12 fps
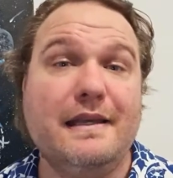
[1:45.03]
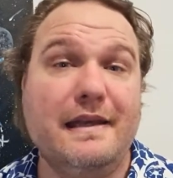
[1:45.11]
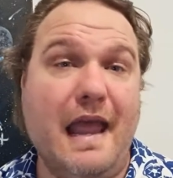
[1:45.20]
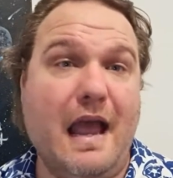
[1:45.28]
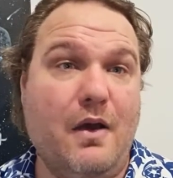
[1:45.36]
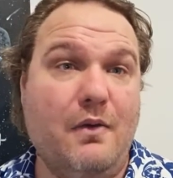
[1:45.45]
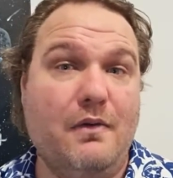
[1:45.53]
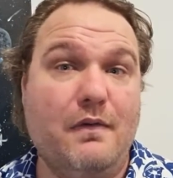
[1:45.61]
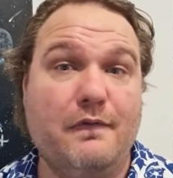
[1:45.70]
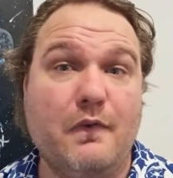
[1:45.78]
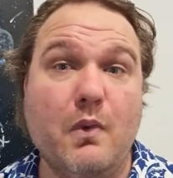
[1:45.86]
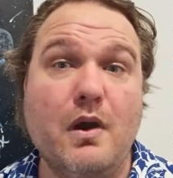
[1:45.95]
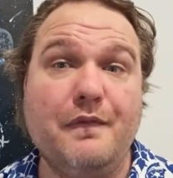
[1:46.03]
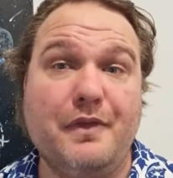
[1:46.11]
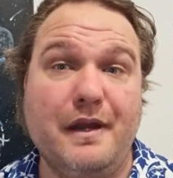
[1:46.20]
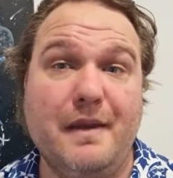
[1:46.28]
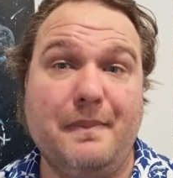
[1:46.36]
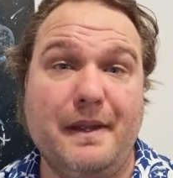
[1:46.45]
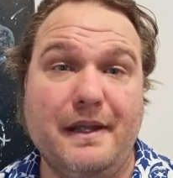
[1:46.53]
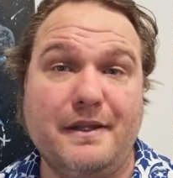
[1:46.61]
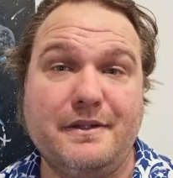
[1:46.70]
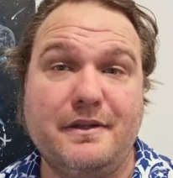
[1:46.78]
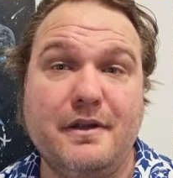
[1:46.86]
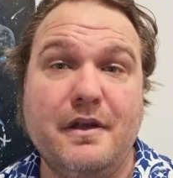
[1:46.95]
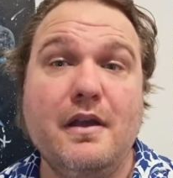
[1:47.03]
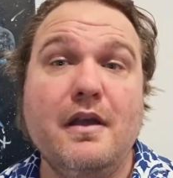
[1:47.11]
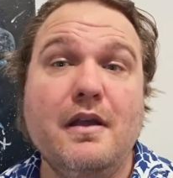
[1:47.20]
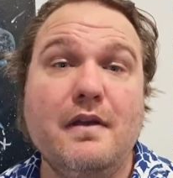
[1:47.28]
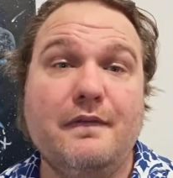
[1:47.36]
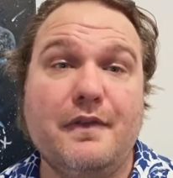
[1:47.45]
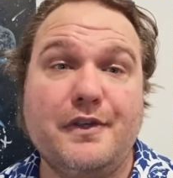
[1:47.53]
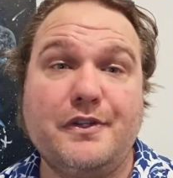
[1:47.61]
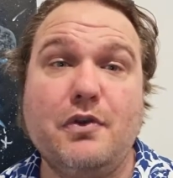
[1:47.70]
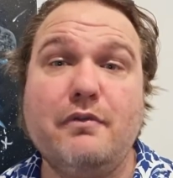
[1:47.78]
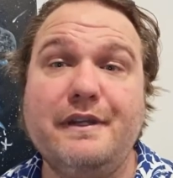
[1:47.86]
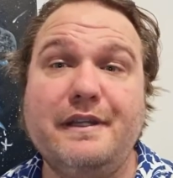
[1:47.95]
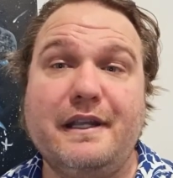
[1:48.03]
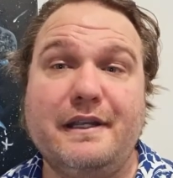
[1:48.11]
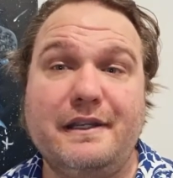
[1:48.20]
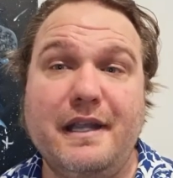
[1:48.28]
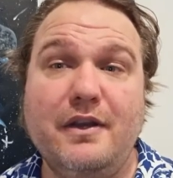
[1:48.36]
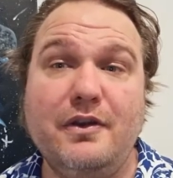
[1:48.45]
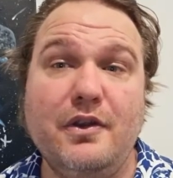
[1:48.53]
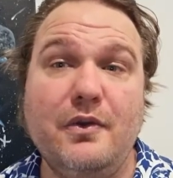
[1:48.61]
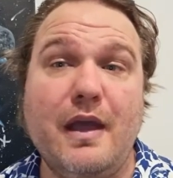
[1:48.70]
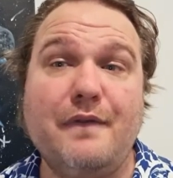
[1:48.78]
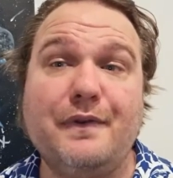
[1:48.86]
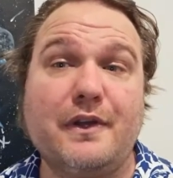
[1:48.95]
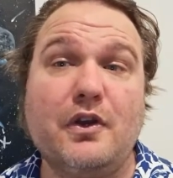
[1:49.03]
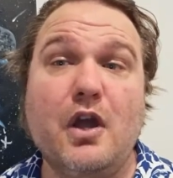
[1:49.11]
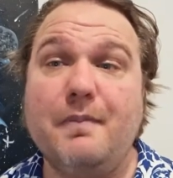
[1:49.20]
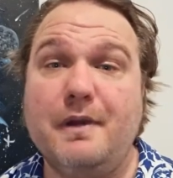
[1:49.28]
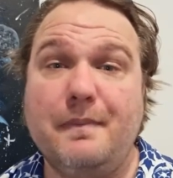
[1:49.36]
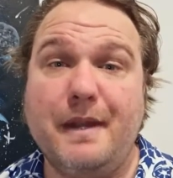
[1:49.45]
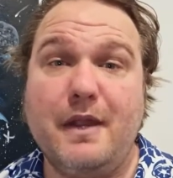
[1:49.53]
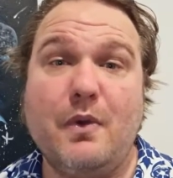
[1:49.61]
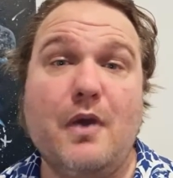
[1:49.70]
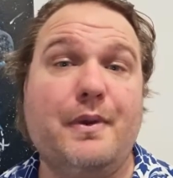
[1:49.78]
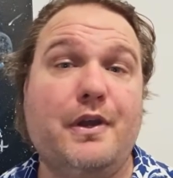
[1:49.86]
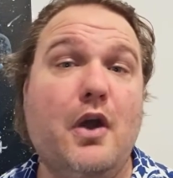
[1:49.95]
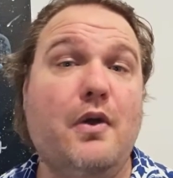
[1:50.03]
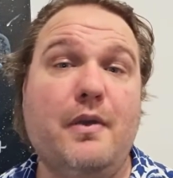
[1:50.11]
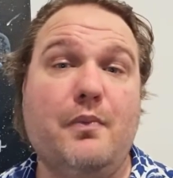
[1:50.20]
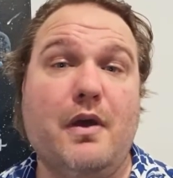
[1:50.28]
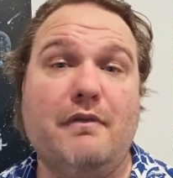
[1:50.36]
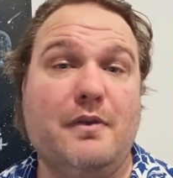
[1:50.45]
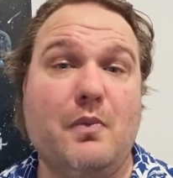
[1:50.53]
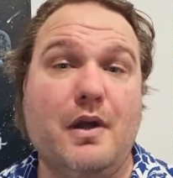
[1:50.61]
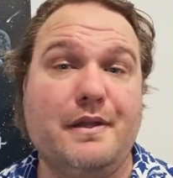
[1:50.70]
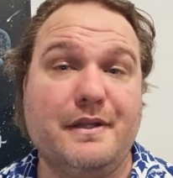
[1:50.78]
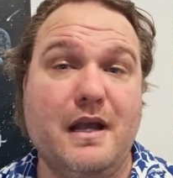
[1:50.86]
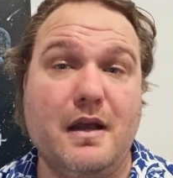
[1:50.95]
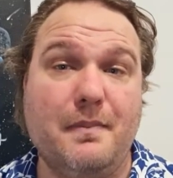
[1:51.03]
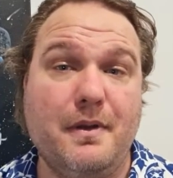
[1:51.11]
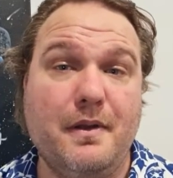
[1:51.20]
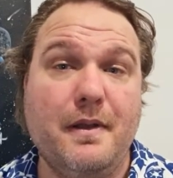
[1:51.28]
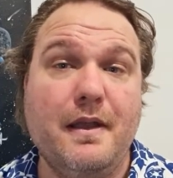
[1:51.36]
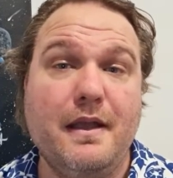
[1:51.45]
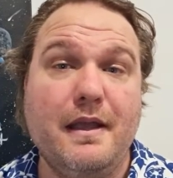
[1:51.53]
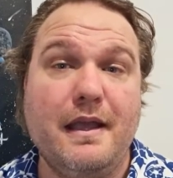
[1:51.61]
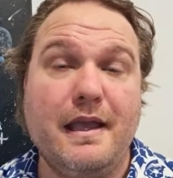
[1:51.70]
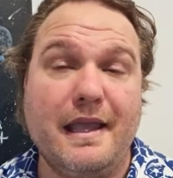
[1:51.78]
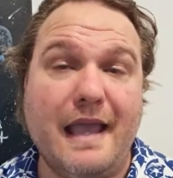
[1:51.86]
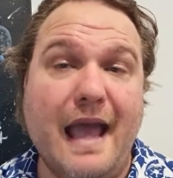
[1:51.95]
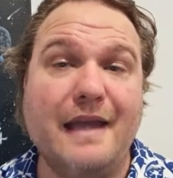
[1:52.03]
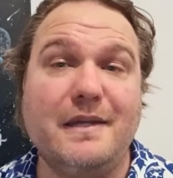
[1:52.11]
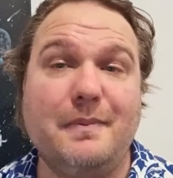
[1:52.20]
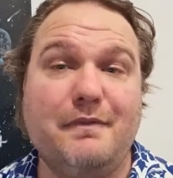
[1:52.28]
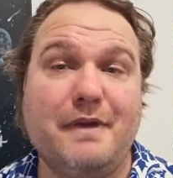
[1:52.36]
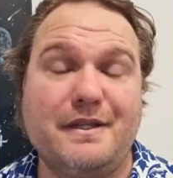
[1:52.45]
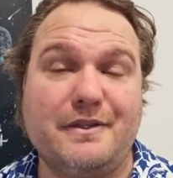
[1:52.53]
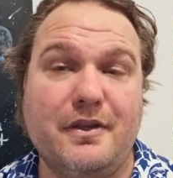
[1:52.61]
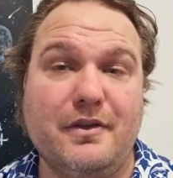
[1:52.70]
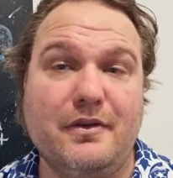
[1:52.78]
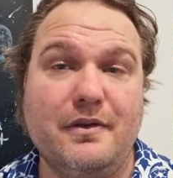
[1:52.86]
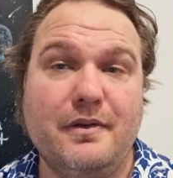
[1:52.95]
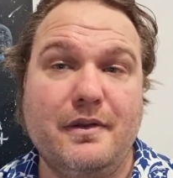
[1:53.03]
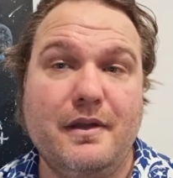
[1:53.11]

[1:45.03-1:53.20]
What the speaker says: Now, for one of the nitpicks. For the story to continue and for Kenobi to be where we know he where he winds up, he had to be rescued.